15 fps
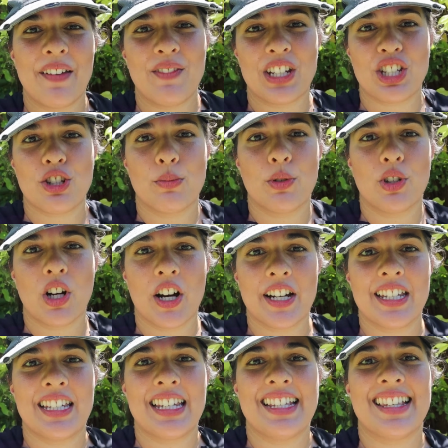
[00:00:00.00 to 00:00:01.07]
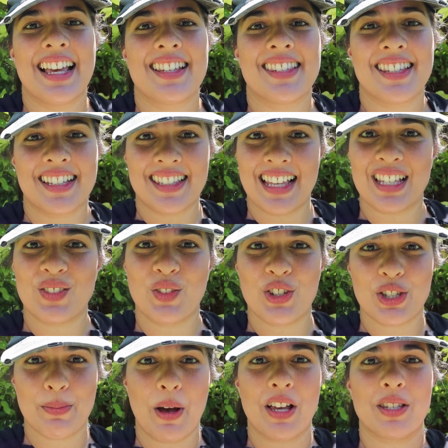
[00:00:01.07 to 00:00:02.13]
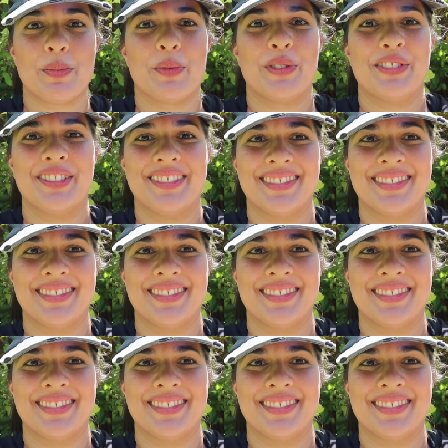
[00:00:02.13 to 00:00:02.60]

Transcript: vegetable garden is as successful as possible.